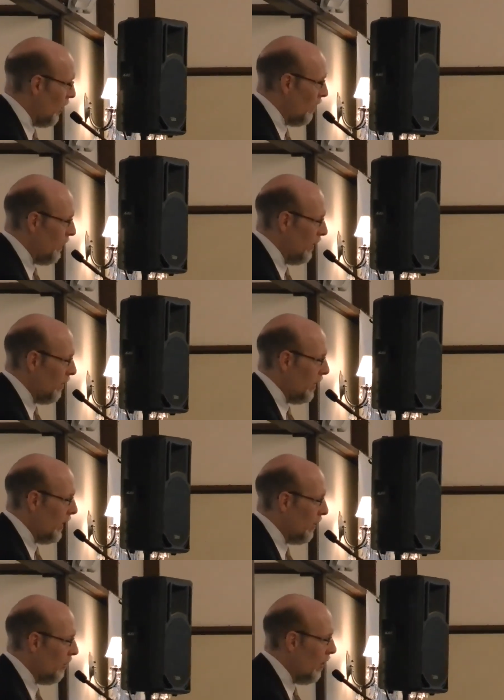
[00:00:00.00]
are of these
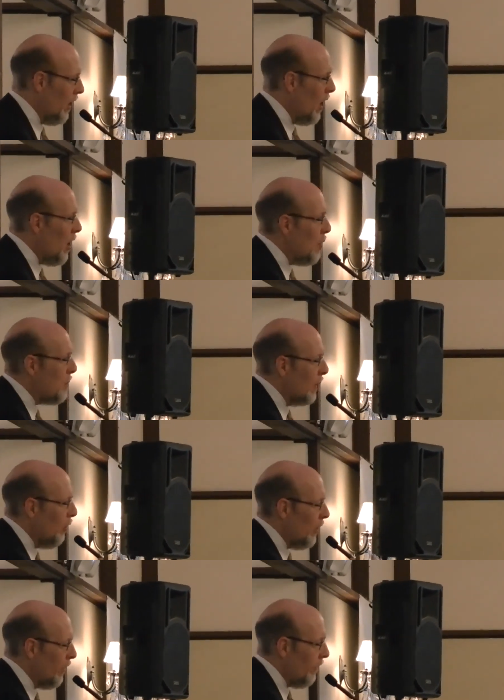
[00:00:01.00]
things, but
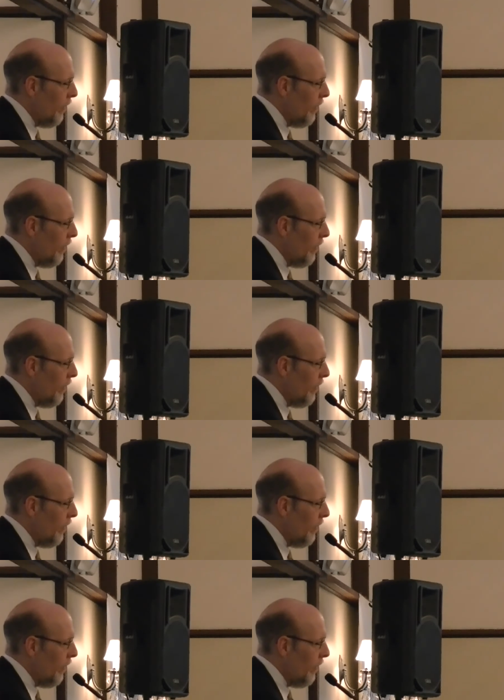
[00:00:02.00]
look at the